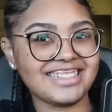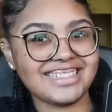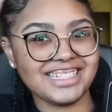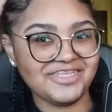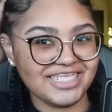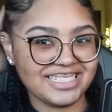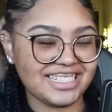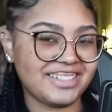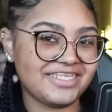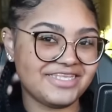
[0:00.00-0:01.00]
did it
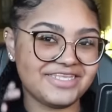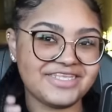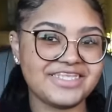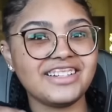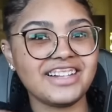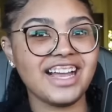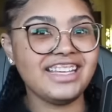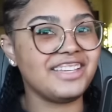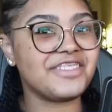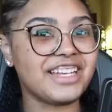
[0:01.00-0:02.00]
myself. They're not
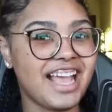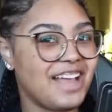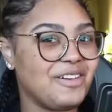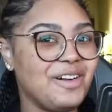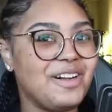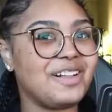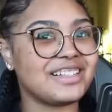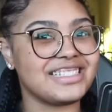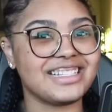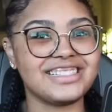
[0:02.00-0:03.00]
even at all
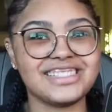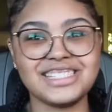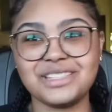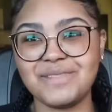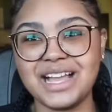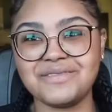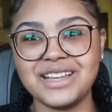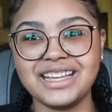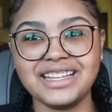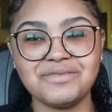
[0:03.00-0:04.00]
because I couldn't see the back of my
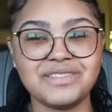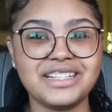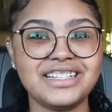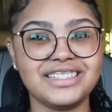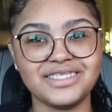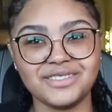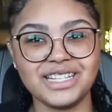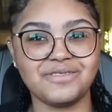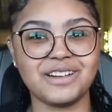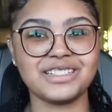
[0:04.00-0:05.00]
head, but
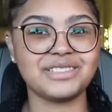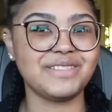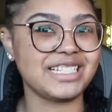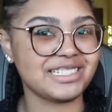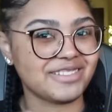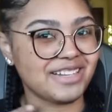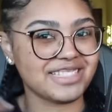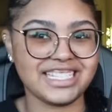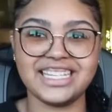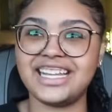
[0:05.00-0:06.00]
it works because when I was
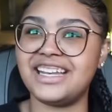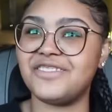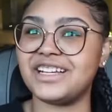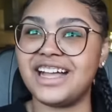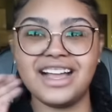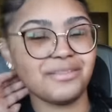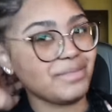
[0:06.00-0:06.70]
a kid, I never got